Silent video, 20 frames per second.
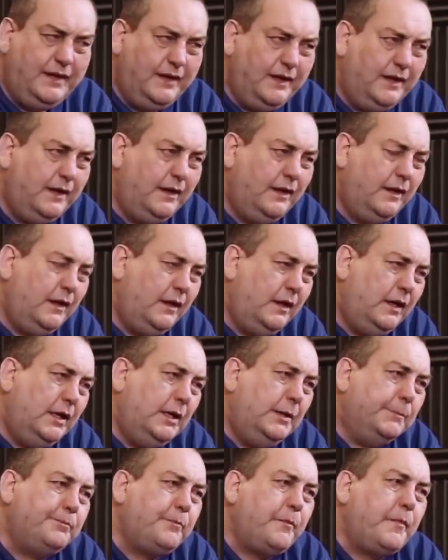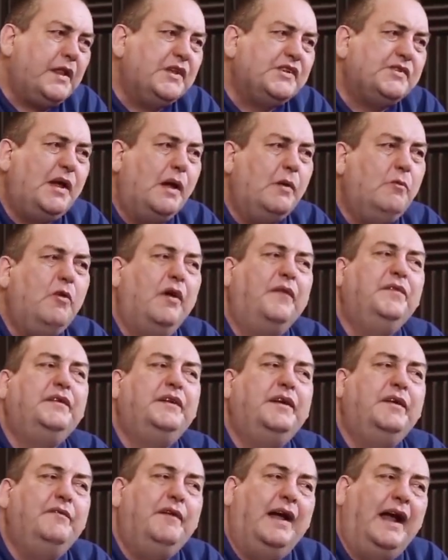Yeah. So I'm
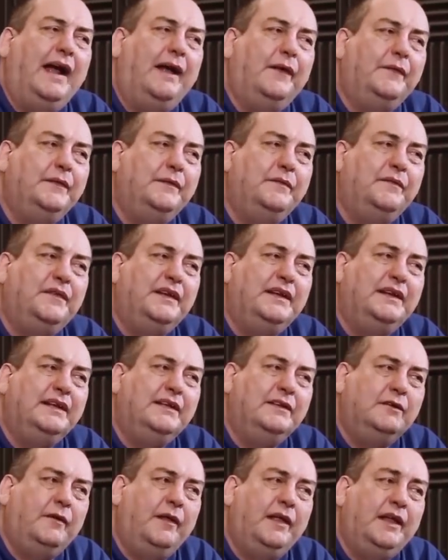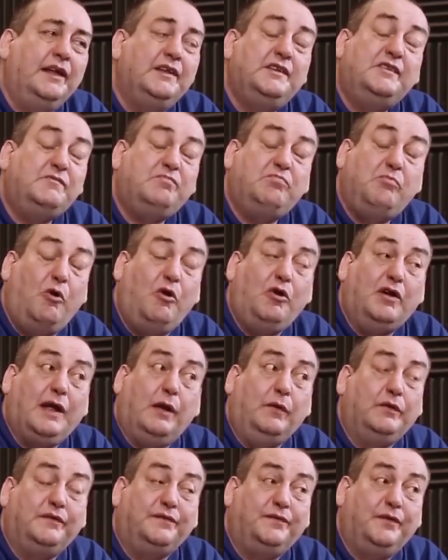wandering round and thinking, look, and I just
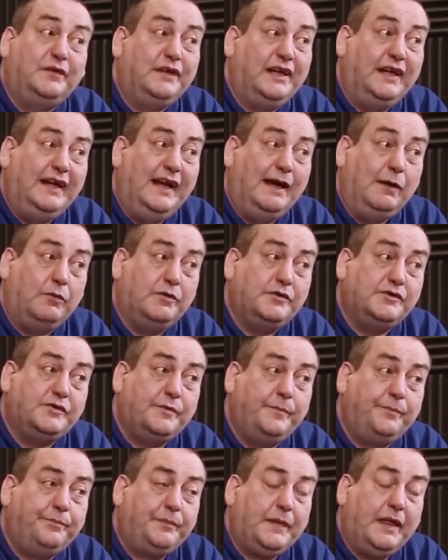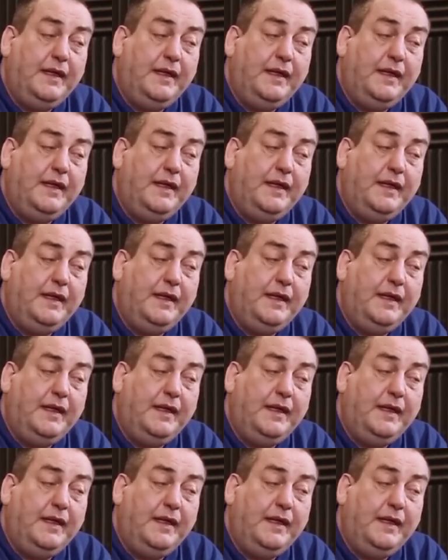walk out the fucking house.